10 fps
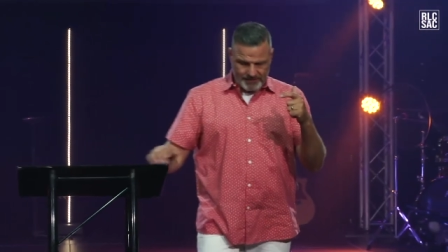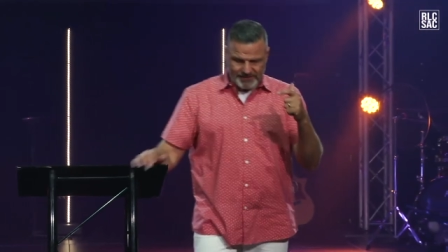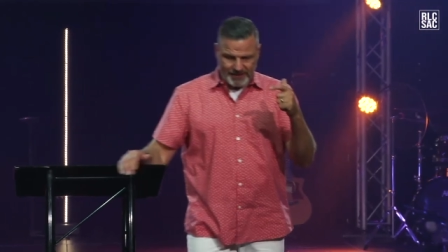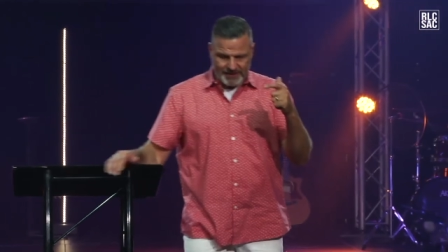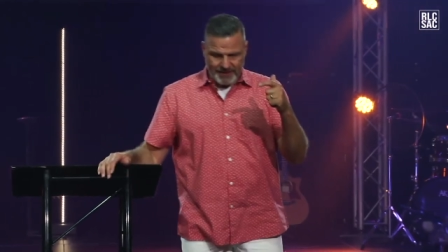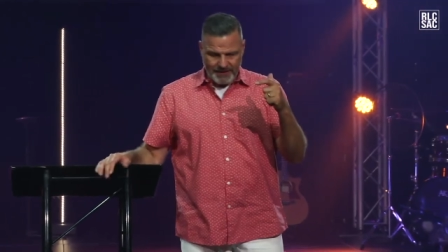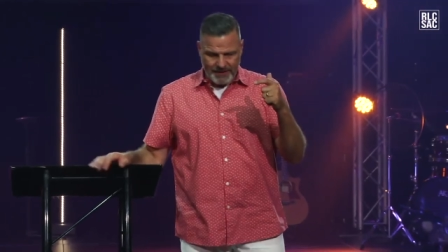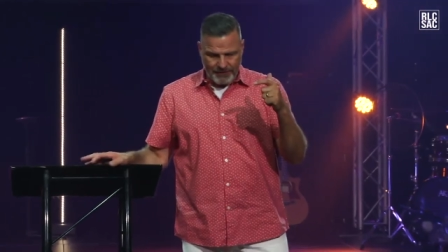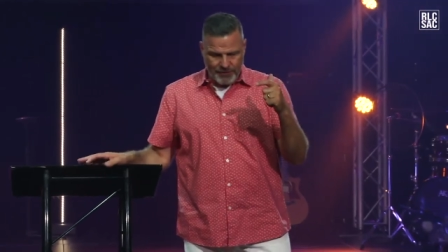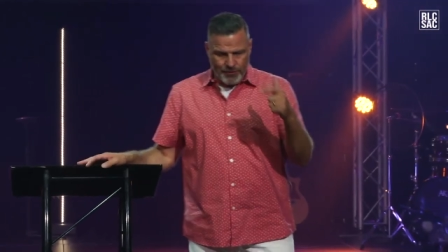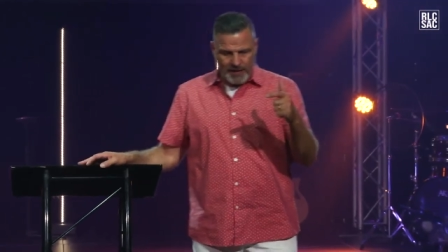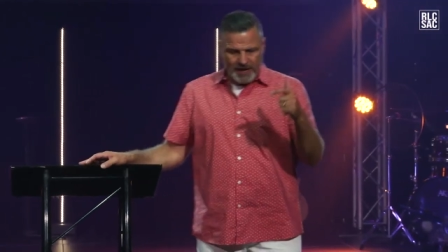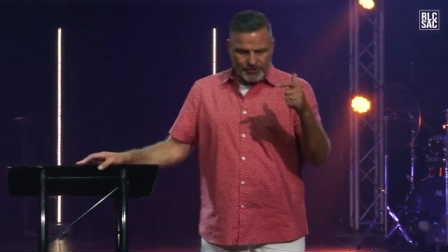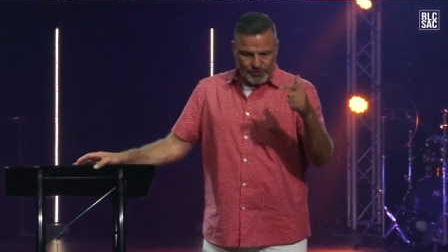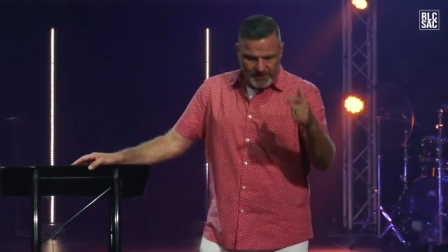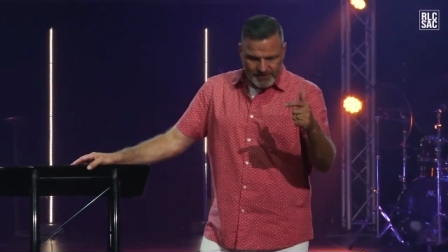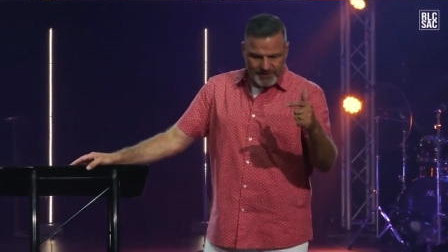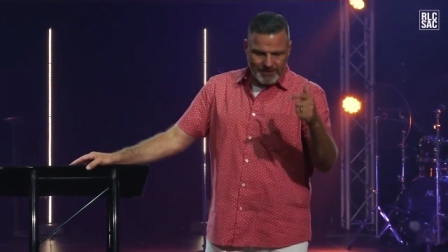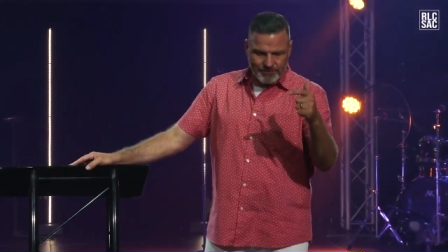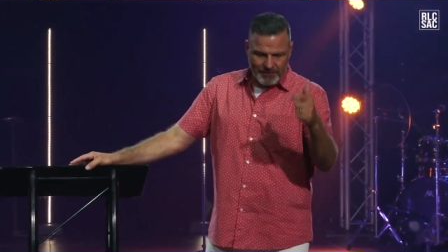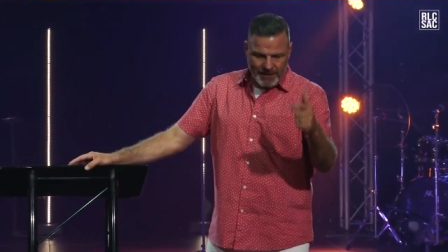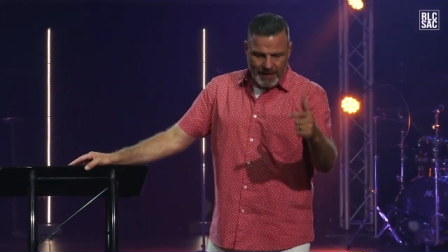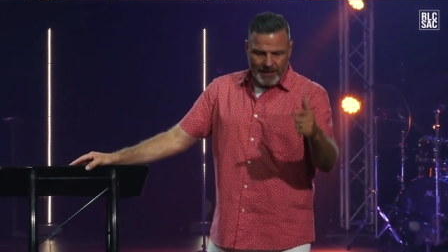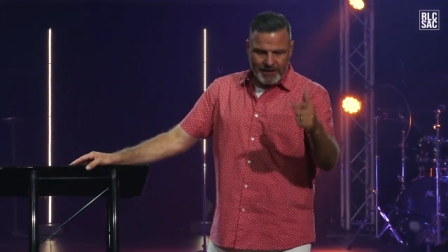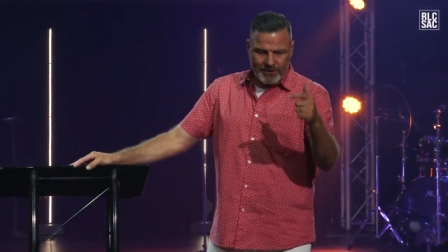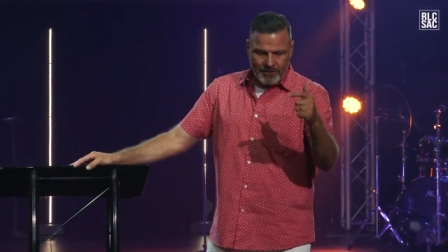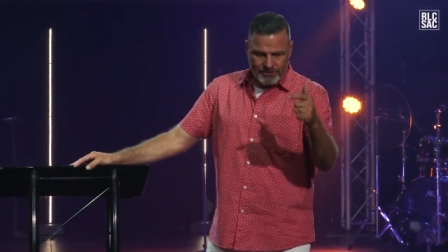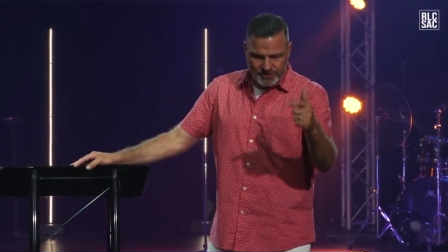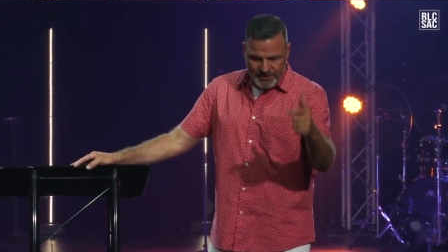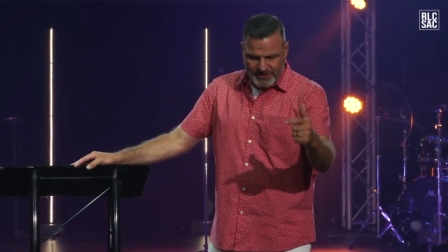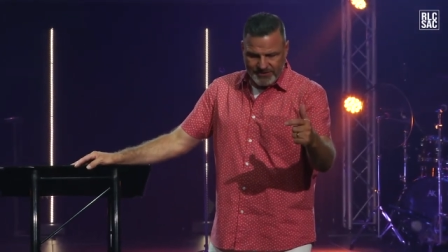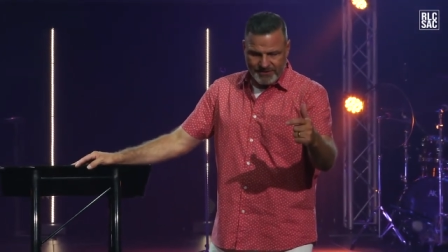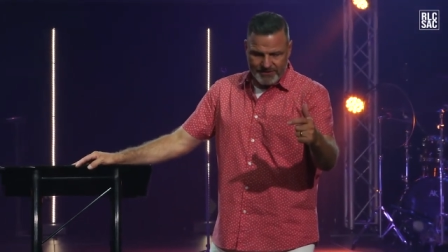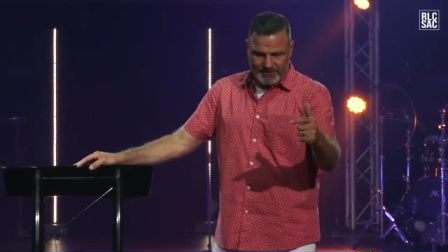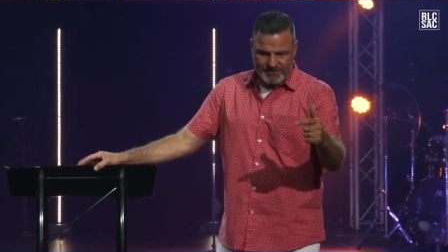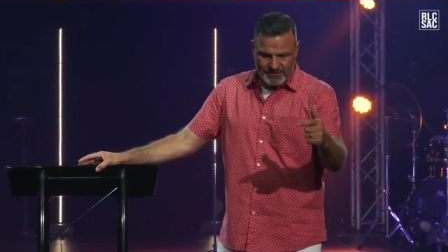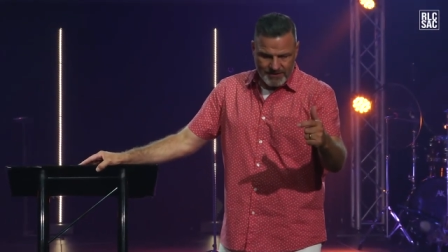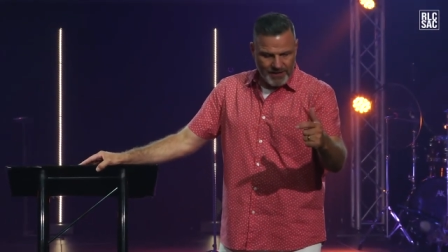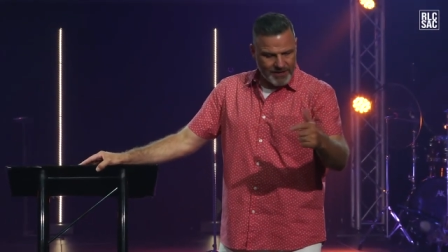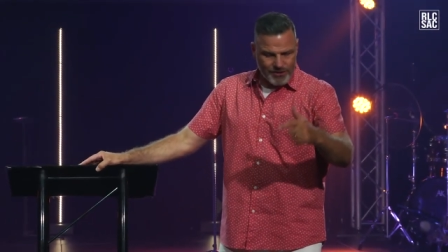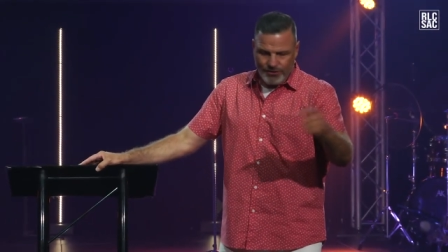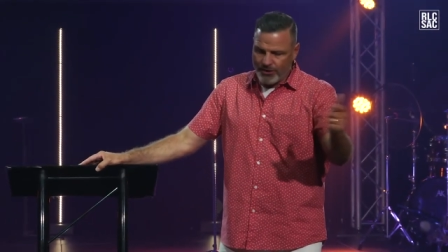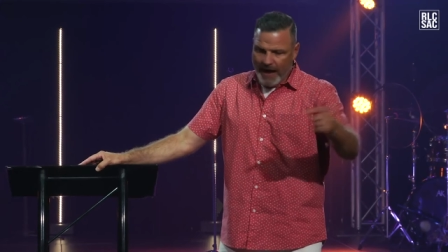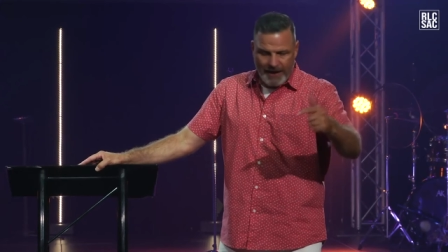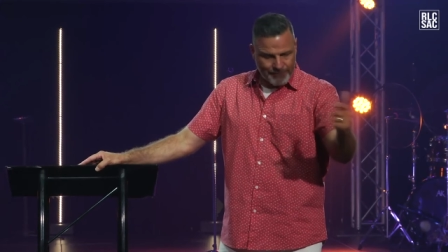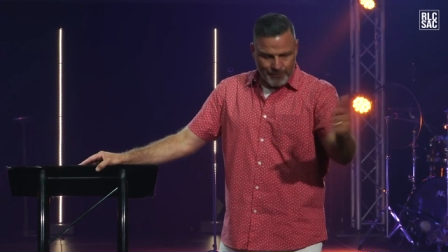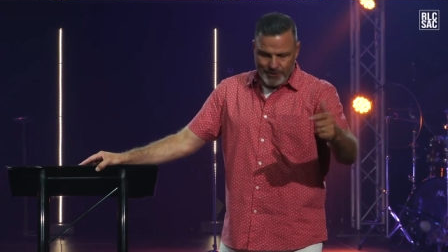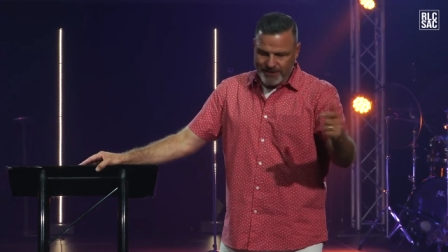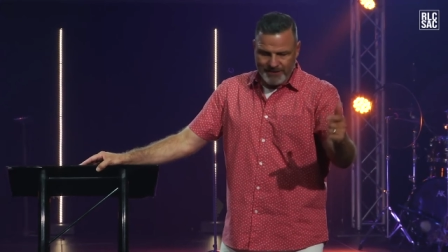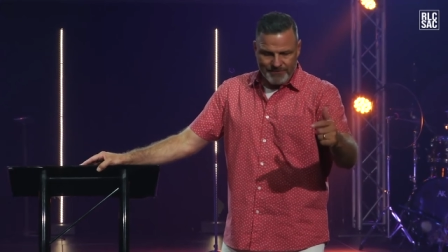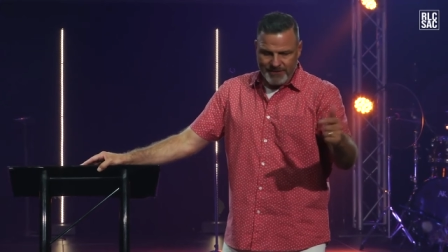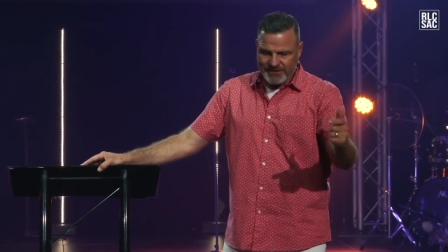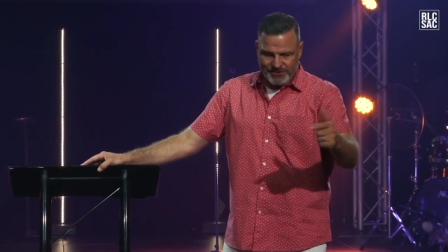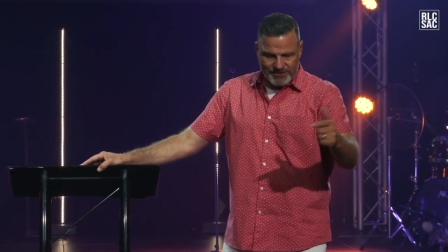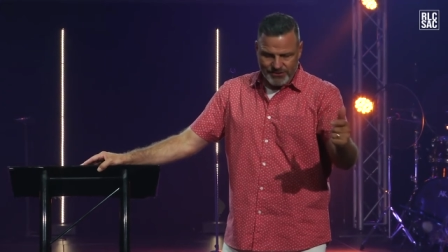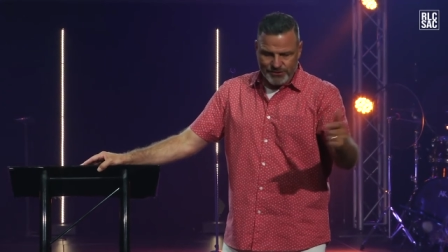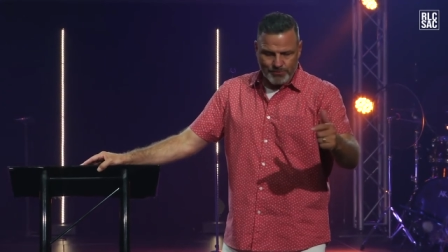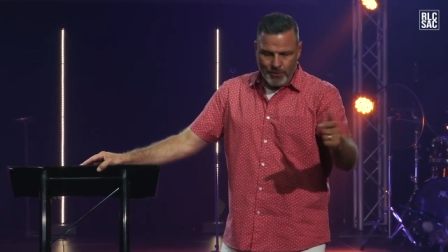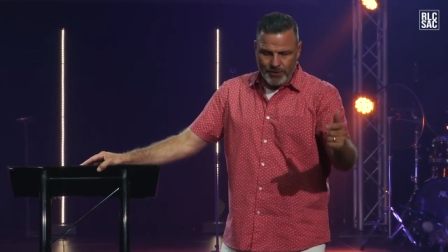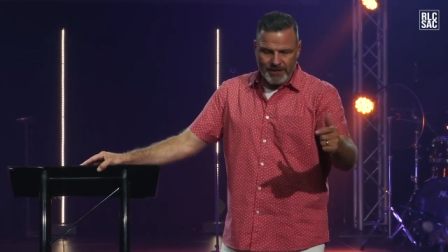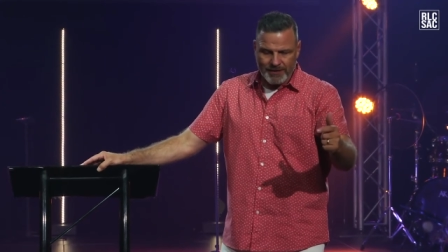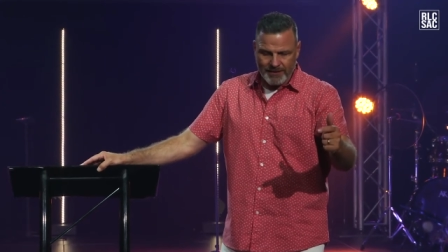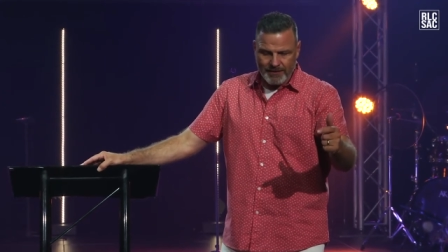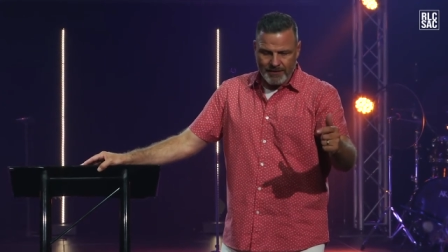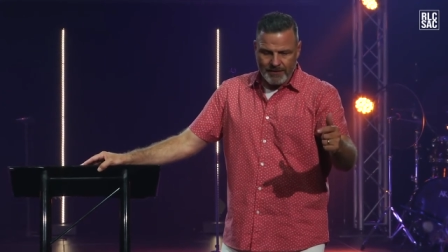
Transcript: listen, if you're not trusting and relying on Jesus, you're not fully convinced this morning,